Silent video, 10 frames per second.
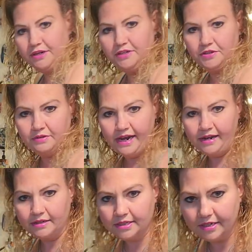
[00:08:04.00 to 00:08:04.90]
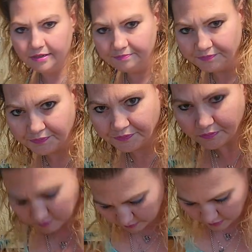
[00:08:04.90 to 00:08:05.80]
going to do next
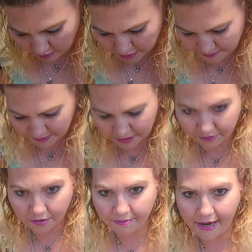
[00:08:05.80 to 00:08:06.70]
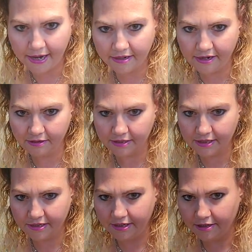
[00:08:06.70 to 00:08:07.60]
is put the little brad nails
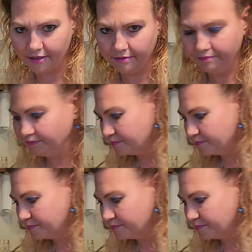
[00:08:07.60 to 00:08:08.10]
in here.